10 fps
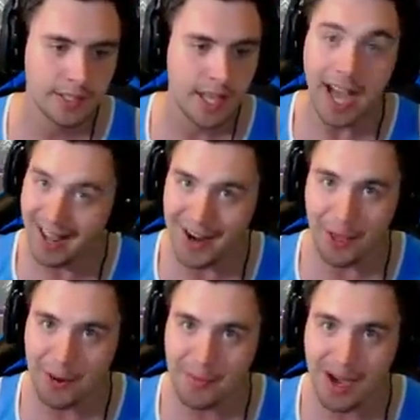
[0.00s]

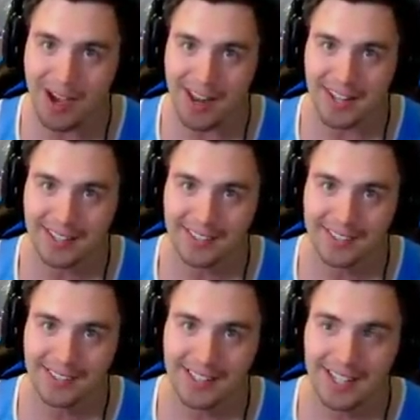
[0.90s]
another mod.
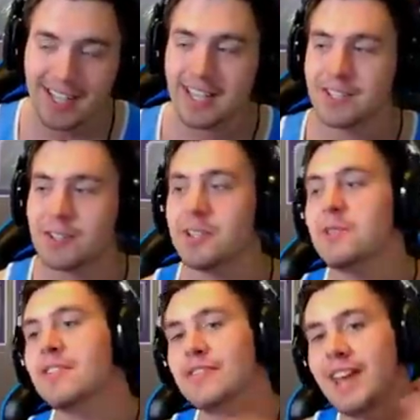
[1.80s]
So you
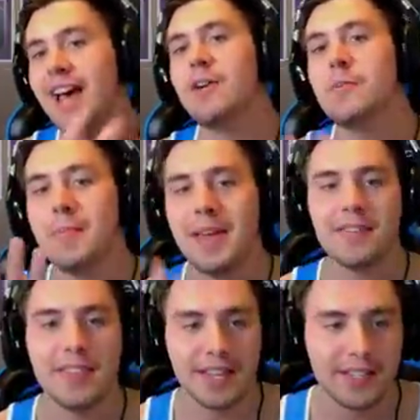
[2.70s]
have now
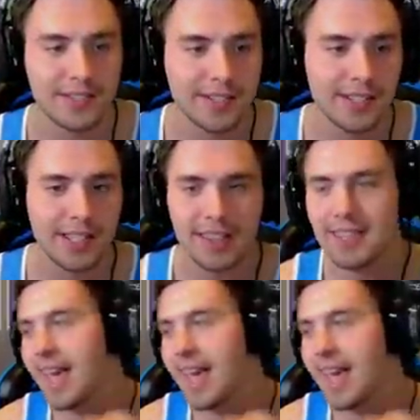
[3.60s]
made this the